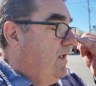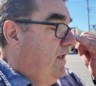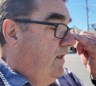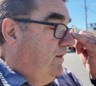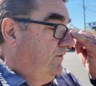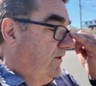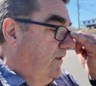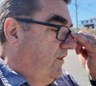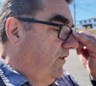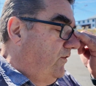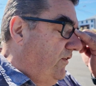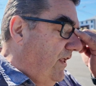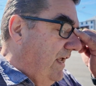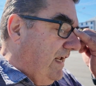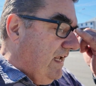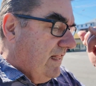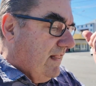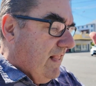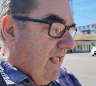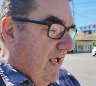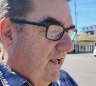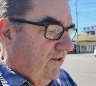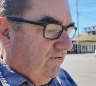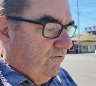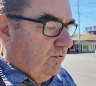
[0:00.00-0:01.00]
So the second
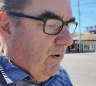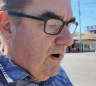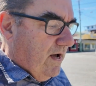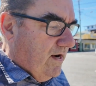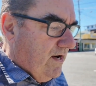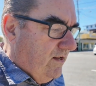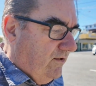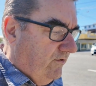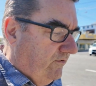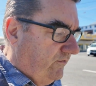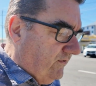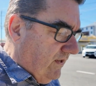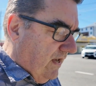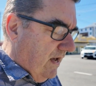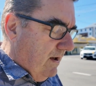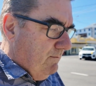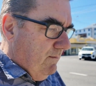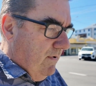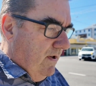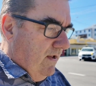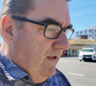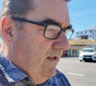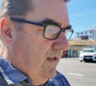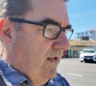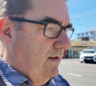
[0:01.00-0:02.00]
last one is
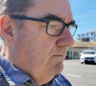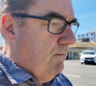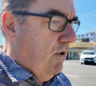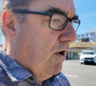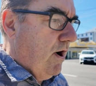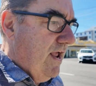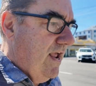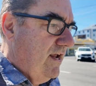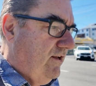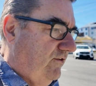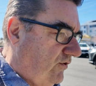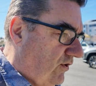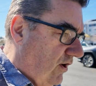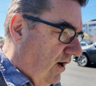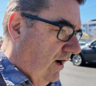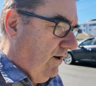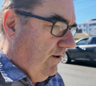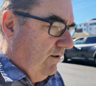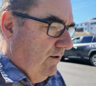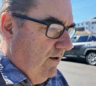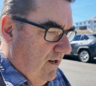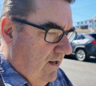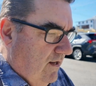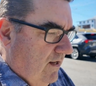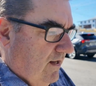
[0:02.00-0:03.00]
in my
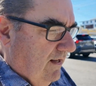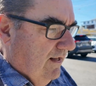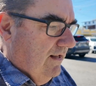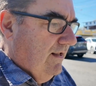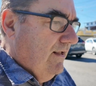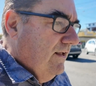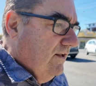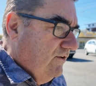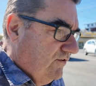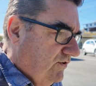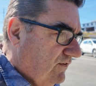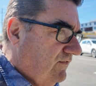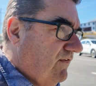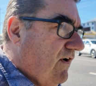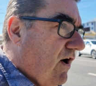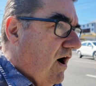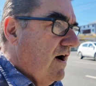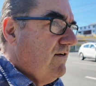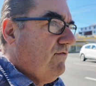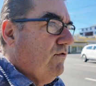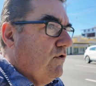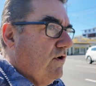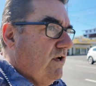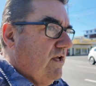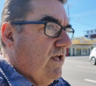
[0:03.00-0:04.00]
Exile
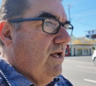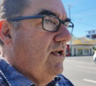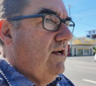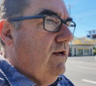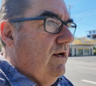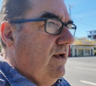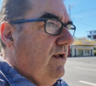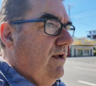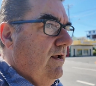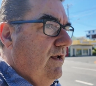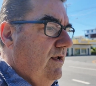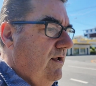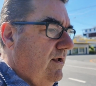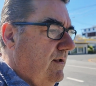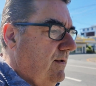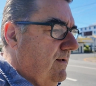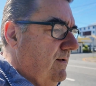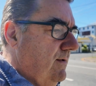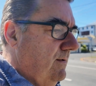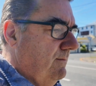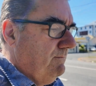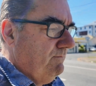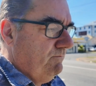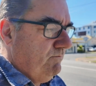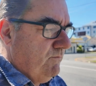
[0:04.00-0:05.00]
survival kit
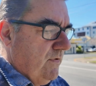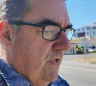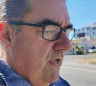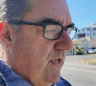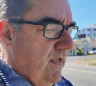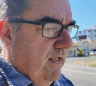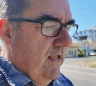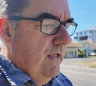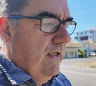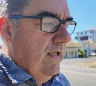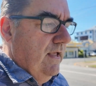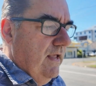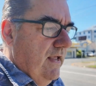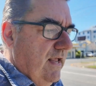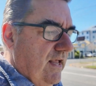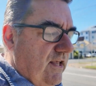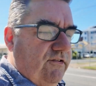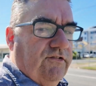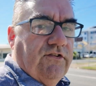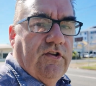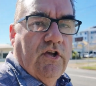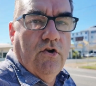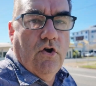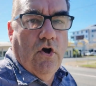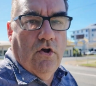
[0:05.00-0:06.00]

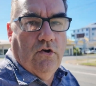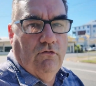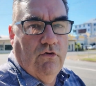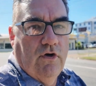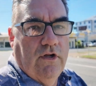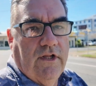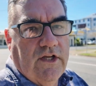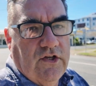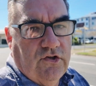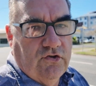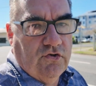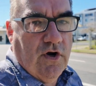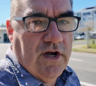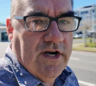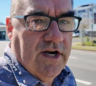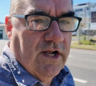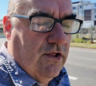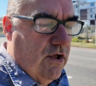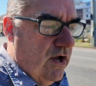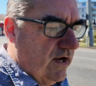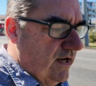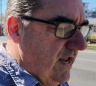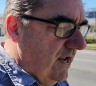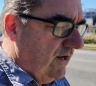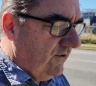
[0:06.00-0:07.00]
is to not really treat it
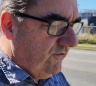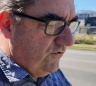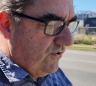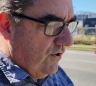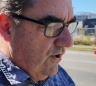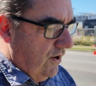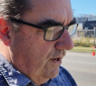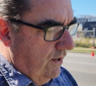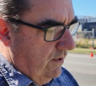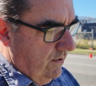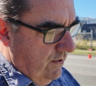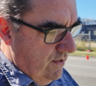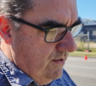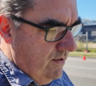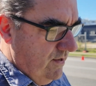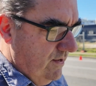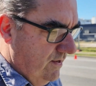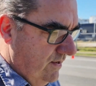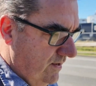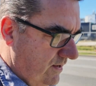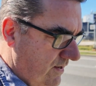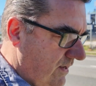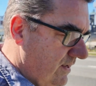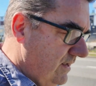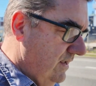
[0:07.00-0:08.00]
like Exile.
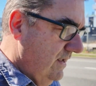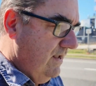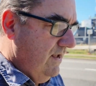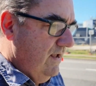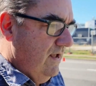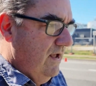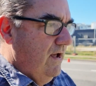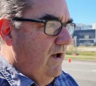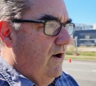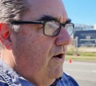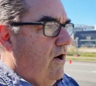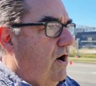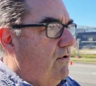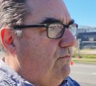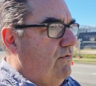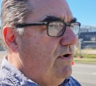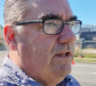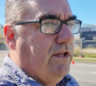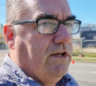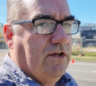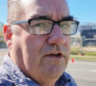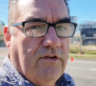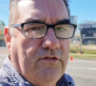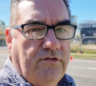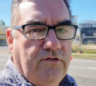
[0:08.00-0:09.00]
I
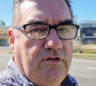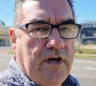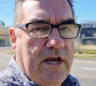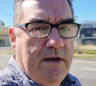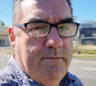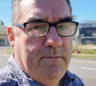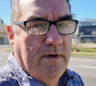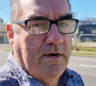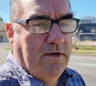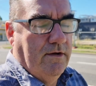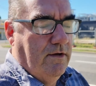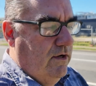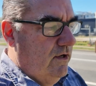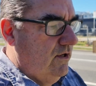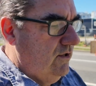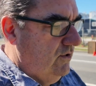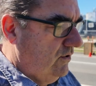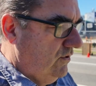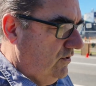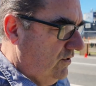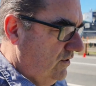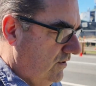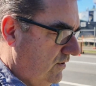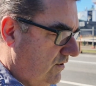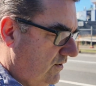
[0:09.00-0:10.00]
really just treat
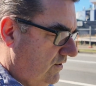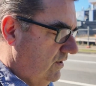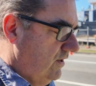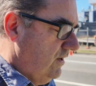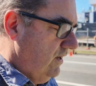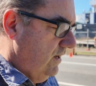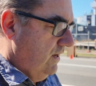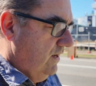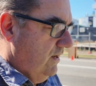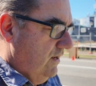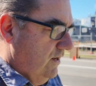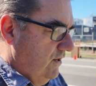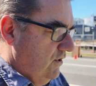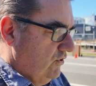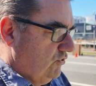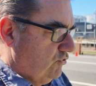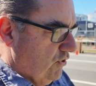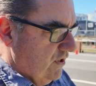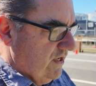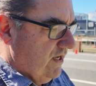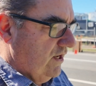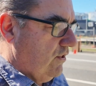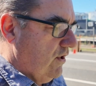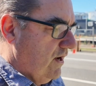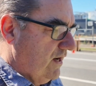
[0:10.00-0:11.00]

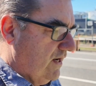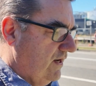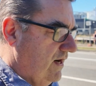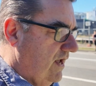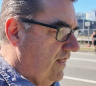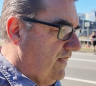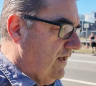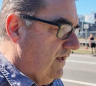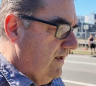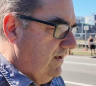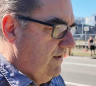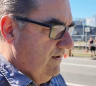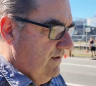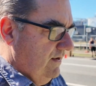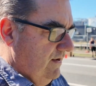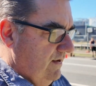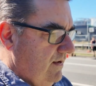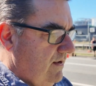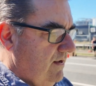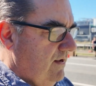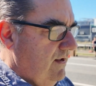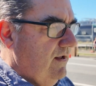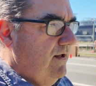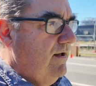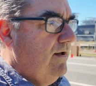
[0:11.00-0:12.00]
it like another
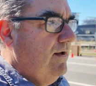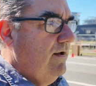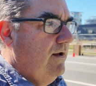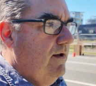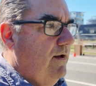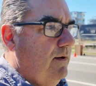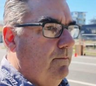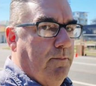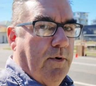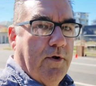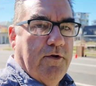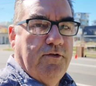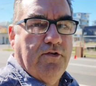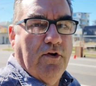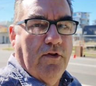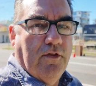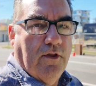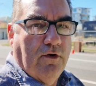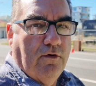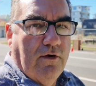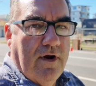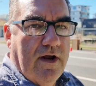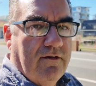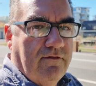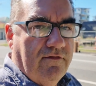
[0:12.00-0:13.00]
boots on the
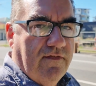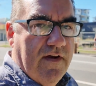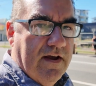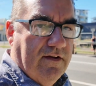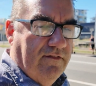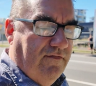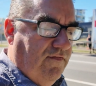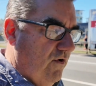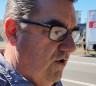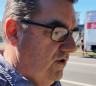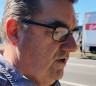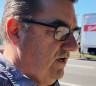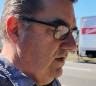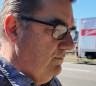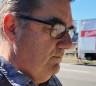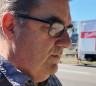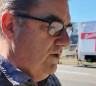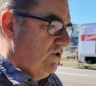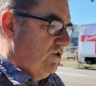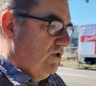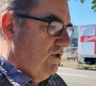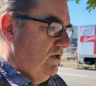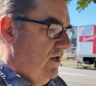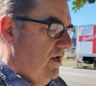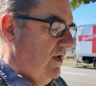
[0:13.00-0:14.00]
ground fact-finding
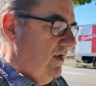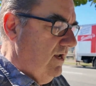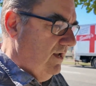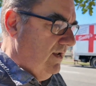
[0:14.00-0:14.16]
mission,